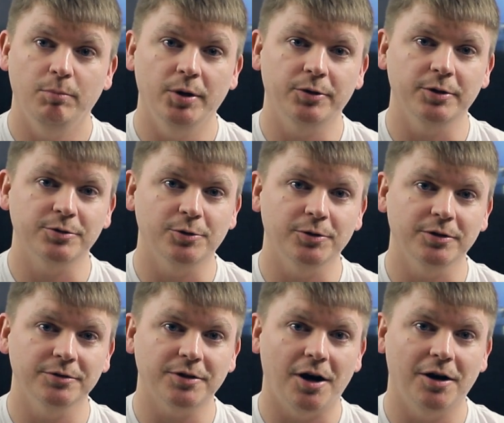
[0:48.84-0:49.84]
Both those
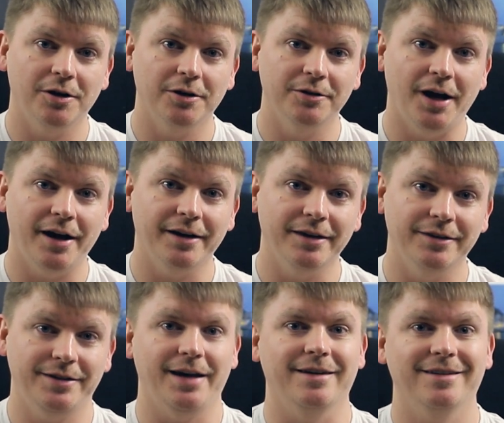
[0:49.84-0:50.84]
corals are not in
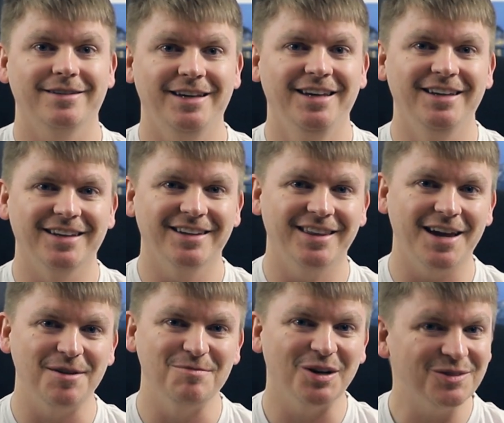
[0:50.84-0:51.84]
the tank.
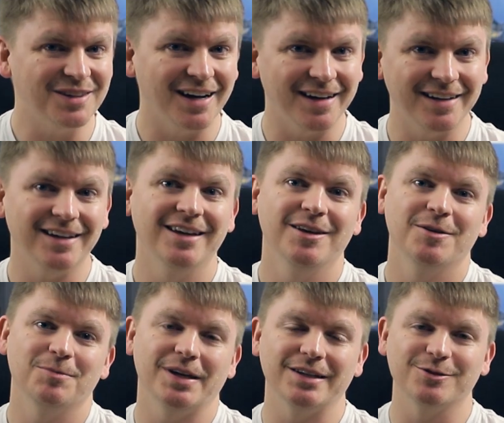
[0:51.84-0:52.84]
They both died
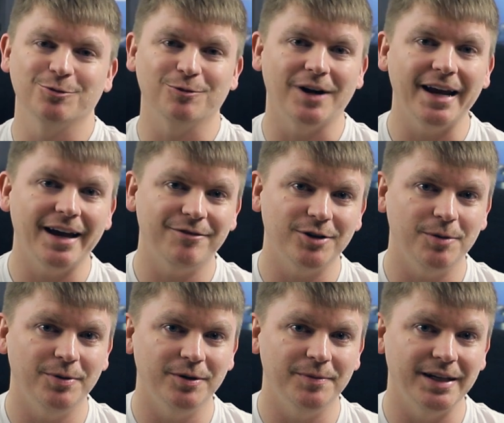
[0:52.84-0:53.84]
because right after I
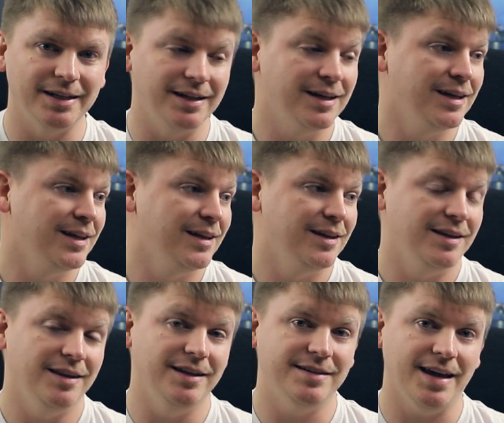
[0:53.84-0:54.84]
put them in,
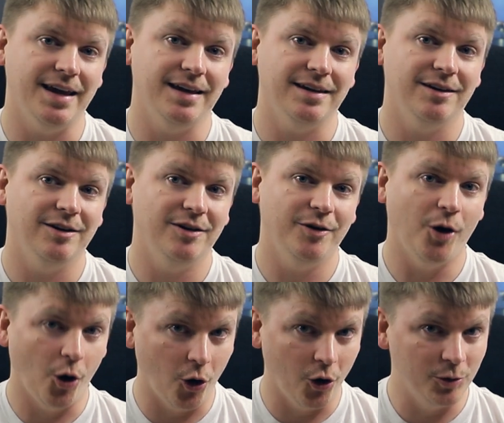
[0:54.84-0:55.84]
the tank
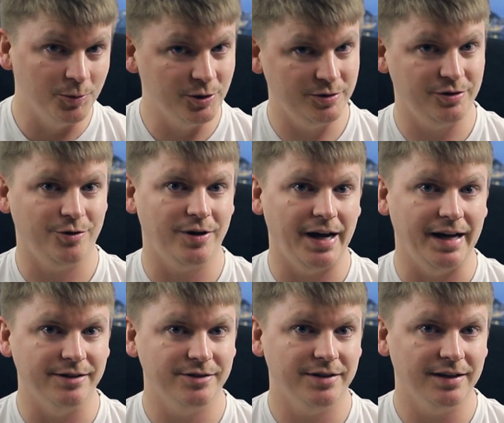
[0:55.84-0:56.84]
almost
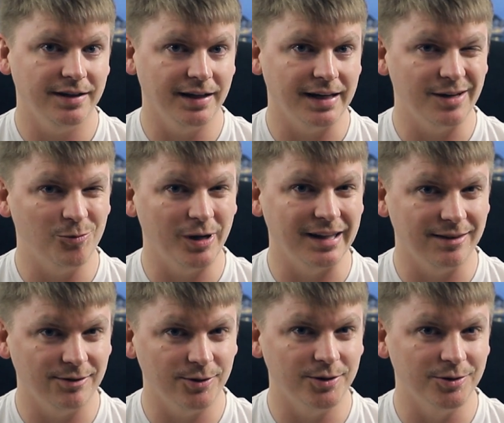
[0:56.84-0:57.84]
crashed. Like, it went
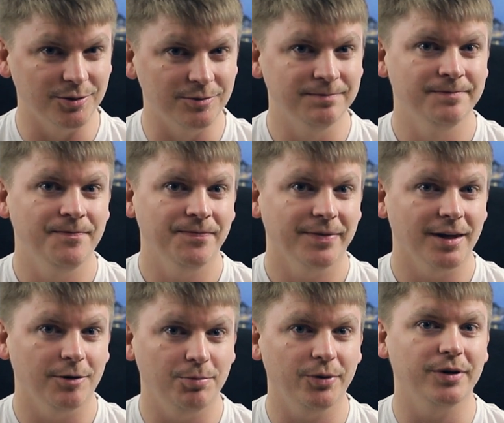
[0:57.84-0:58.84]
through
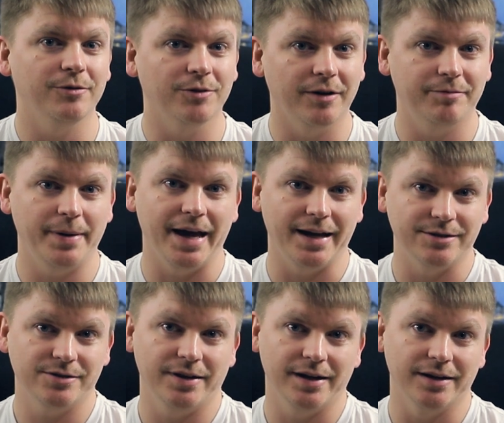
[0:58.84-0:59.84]
a pretty rough
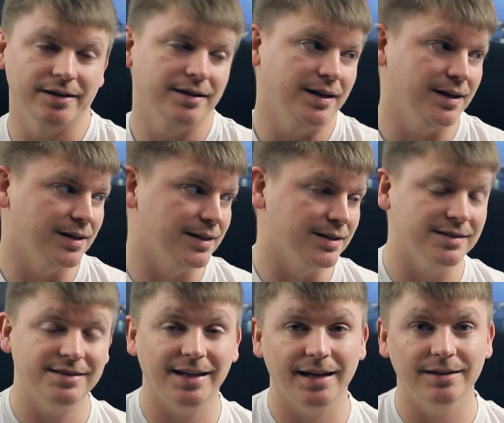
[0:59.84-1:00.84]
patch there.
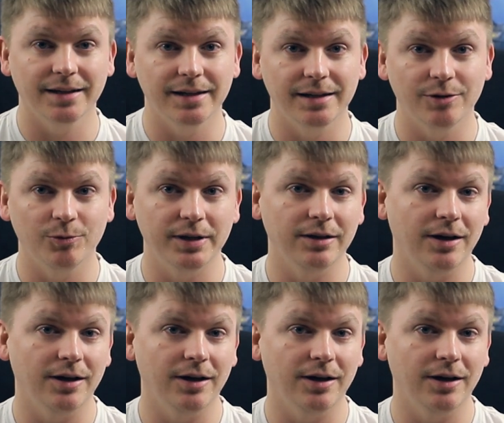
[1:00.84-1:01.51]
Sadly, we